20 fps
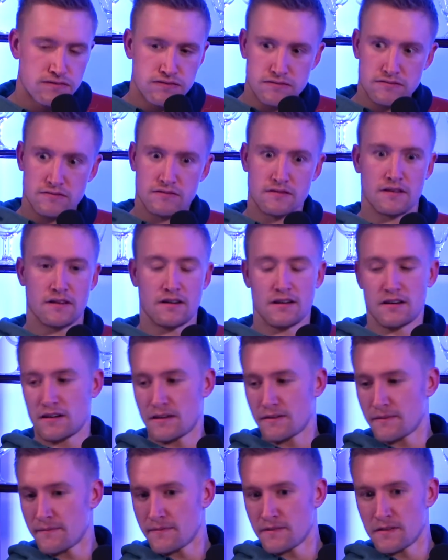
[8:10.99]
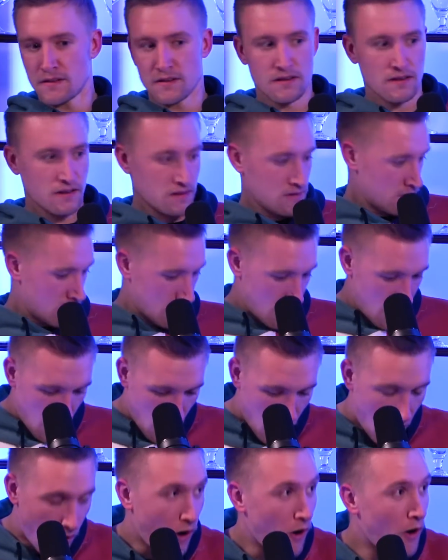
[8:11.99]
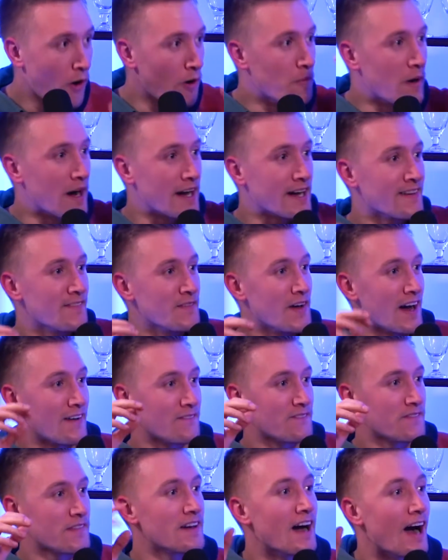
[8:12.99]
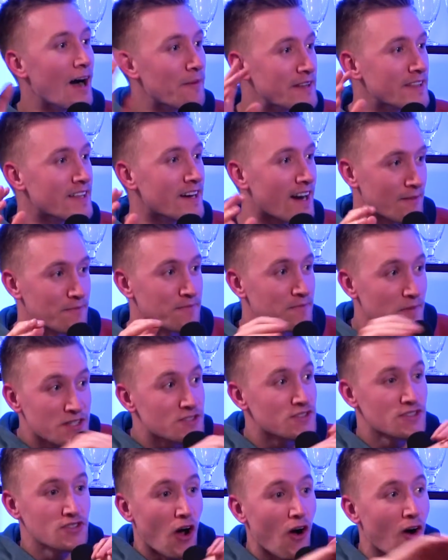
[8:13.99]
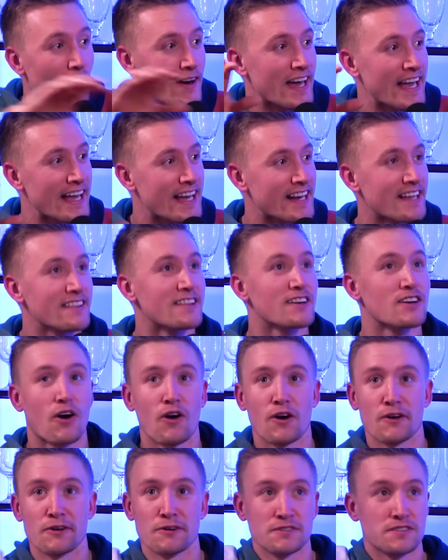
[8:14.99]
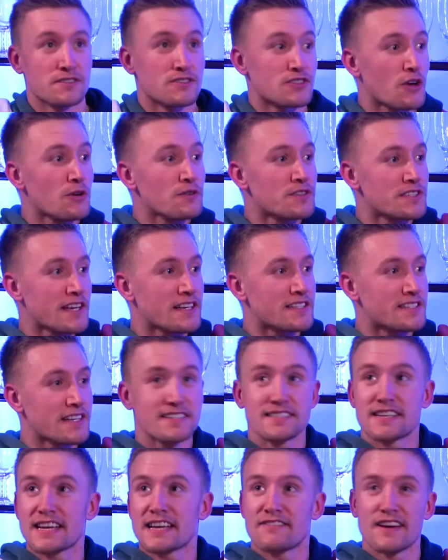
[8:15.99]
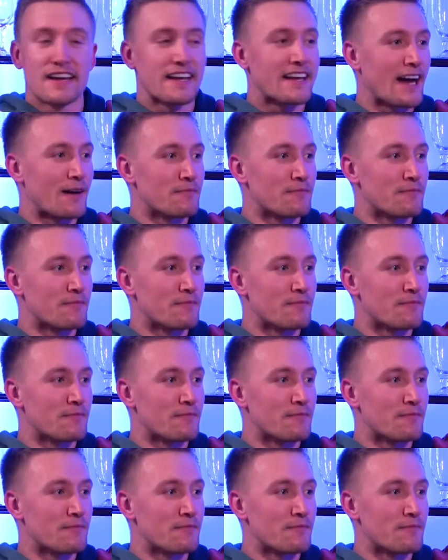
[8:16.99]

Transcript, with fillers: Phew. oh my, I'm in the, uh, stark naked in the corridors, two C C T V